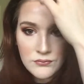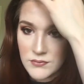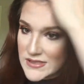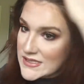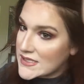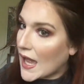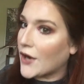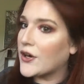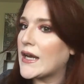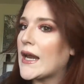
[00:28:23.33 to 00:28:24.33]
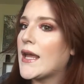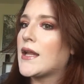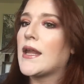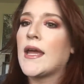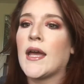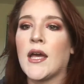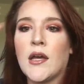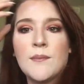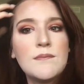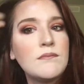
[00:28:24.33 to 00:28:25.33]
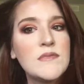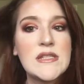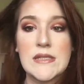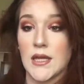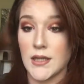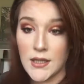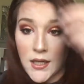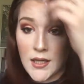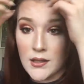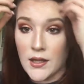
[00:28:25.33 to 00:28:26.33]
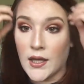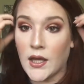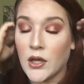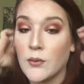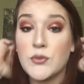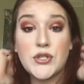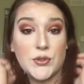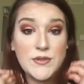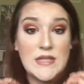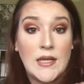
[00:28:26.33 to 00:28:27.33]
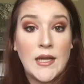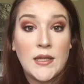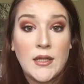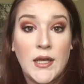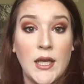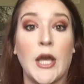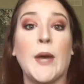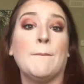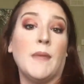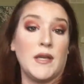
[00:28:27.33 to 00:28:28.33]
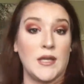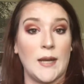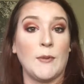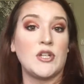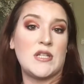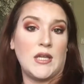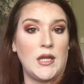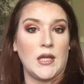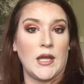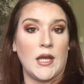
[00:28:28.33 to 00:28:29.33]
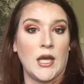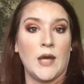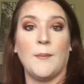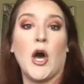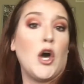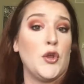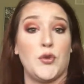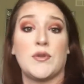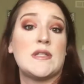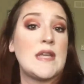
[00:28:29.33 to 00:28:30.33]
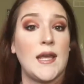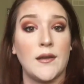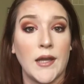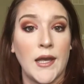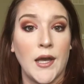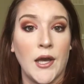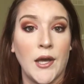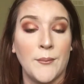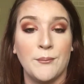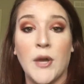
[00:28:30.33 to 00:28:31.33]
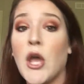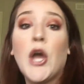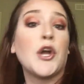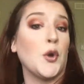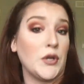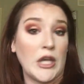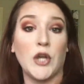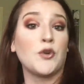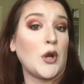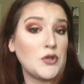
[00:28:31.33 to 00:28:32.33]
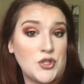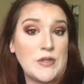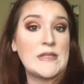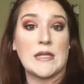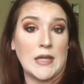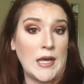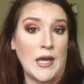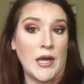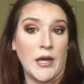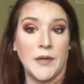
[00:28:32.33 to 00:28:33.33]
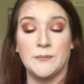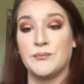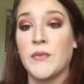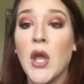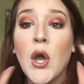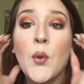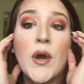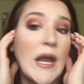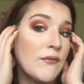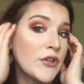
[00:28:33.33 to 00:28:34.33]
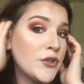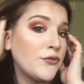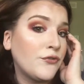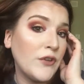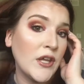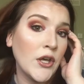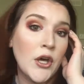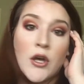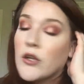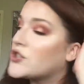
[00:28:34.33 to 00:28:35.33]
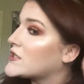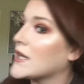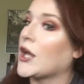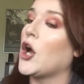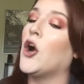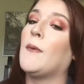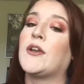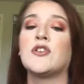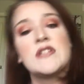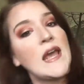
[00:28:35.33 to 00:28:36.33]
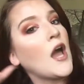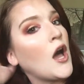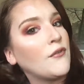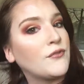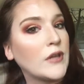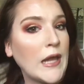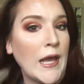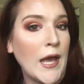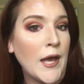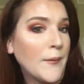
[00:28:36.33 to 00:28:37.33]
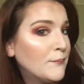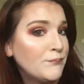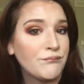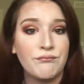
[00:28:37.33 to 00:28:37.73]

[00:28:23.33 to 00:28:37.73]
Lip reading: Saturday night glam, Sunday night glam, Tuesday night glam, Monday night martini glam, all through the day glam, going to get your groceries glam, whatever you feel, just like home on your day off glam,